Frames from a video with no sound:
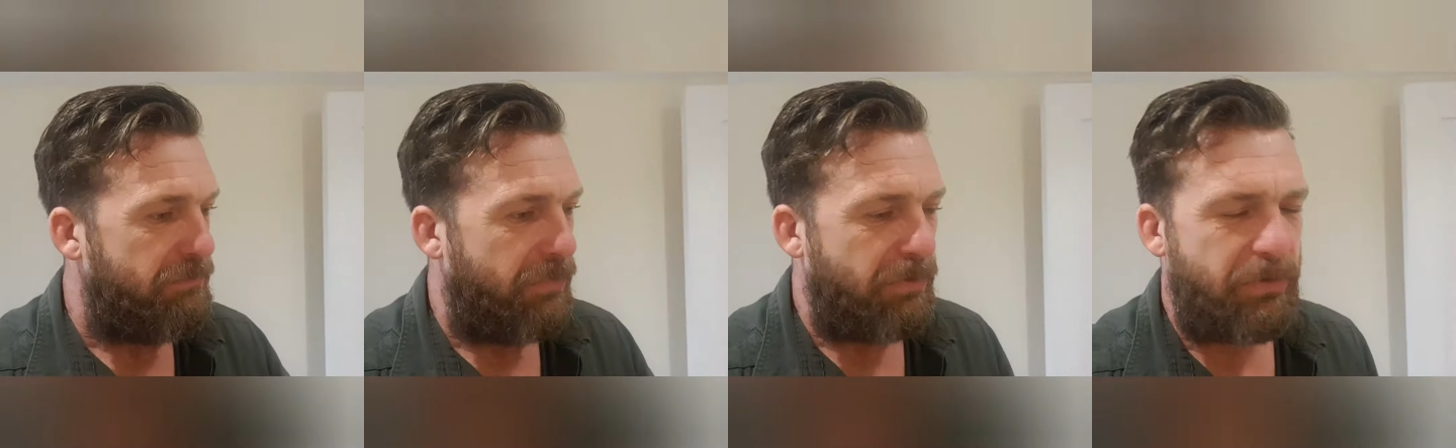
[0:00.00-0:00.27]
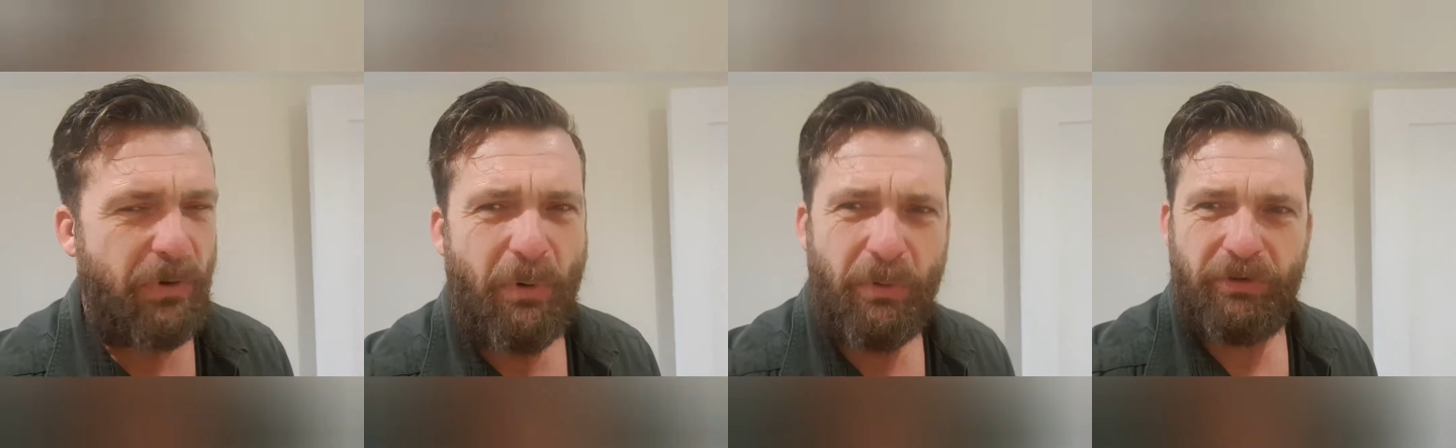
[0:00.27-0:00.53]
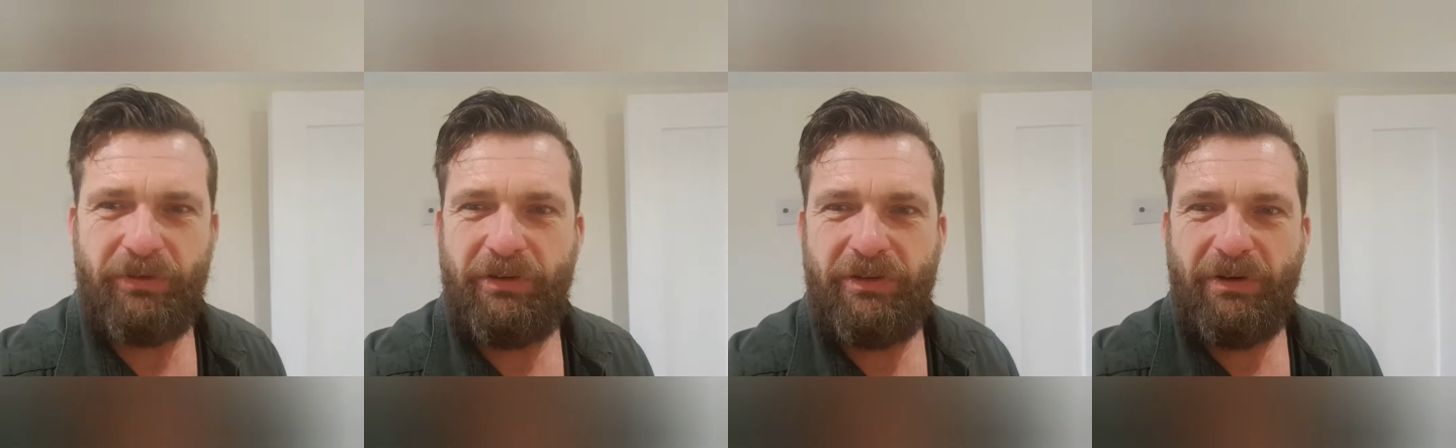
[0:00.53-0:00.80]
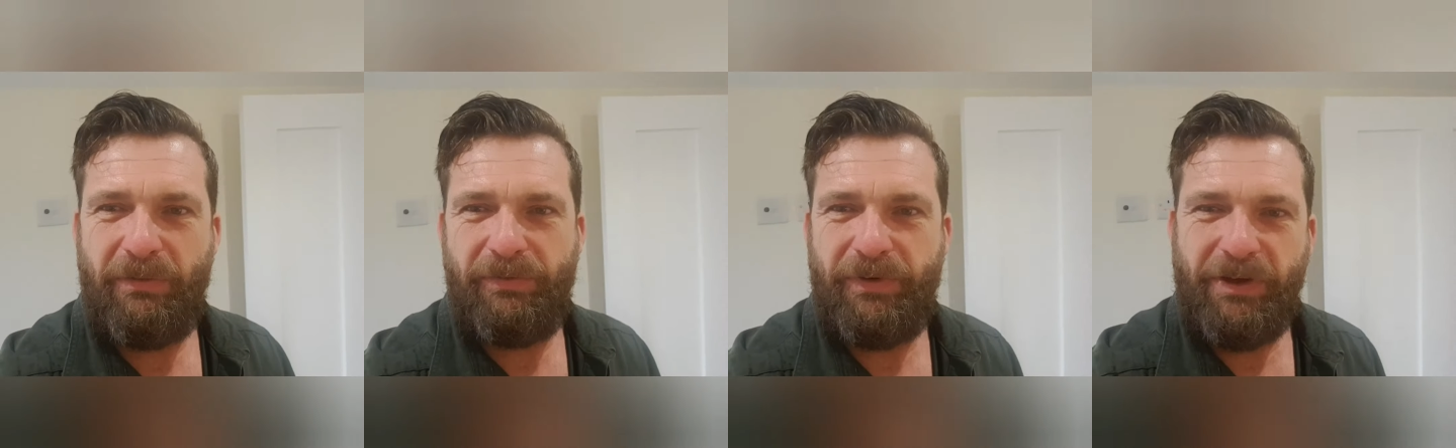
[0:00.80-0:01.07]
of course it's
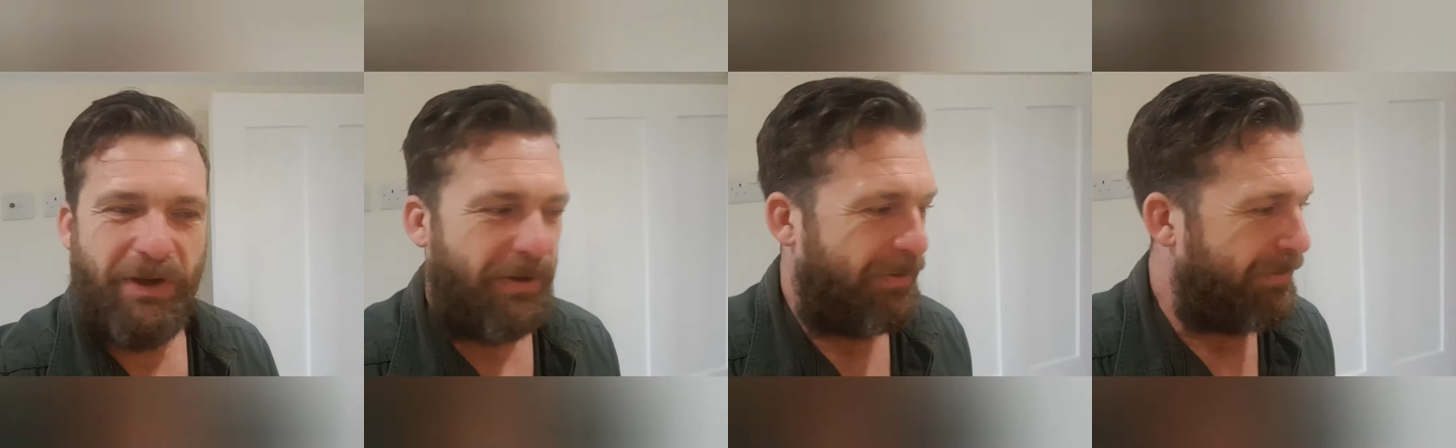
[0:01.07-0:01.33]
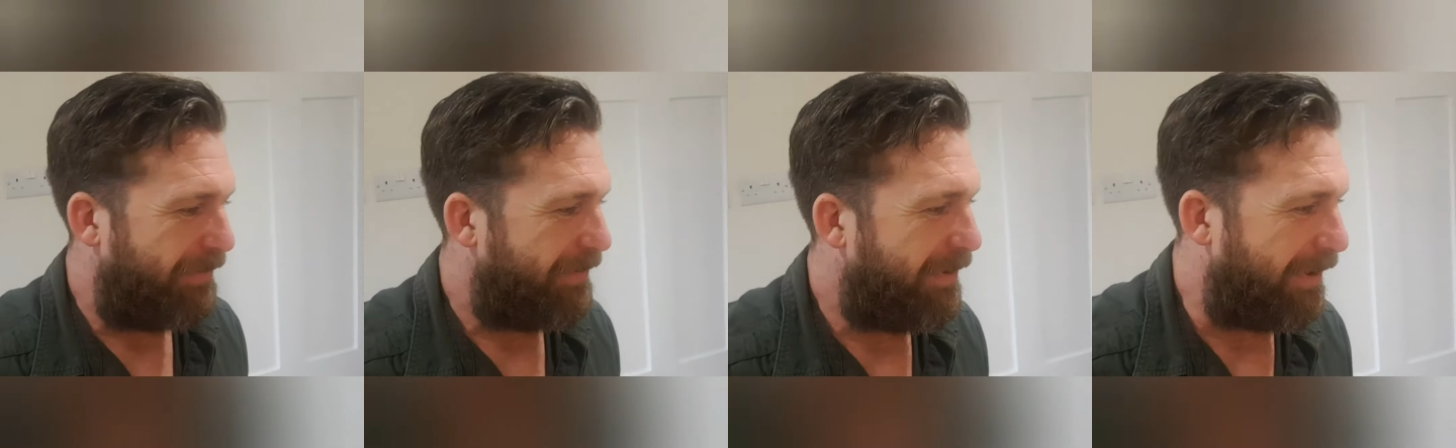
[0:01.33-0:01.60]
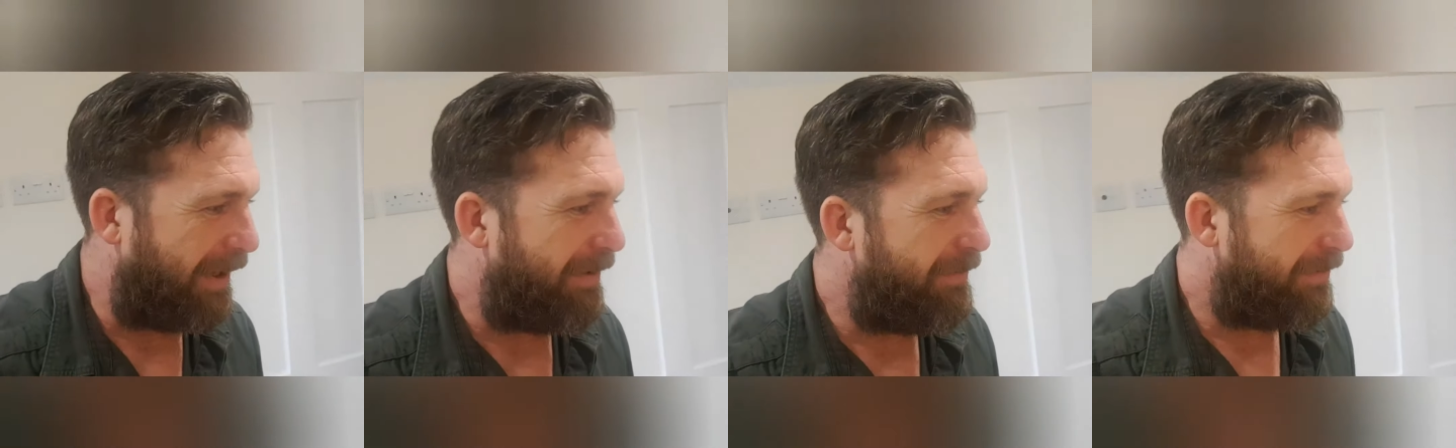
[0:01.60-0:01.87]
not for you. You know,